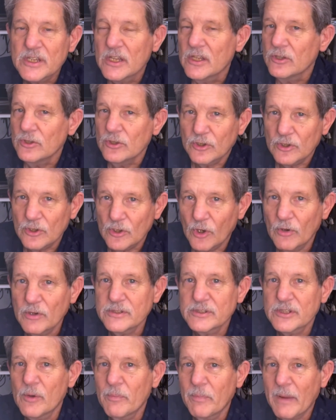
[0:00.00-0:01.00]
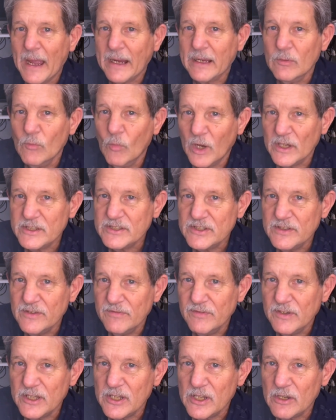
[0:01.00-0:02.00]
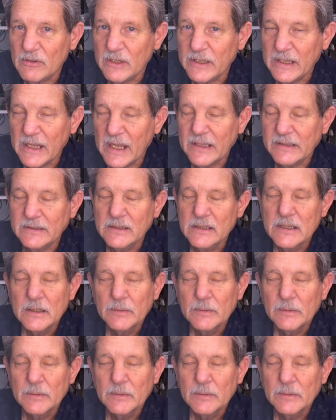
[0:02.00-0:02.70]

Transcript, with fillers: You can always go back and watch the video again.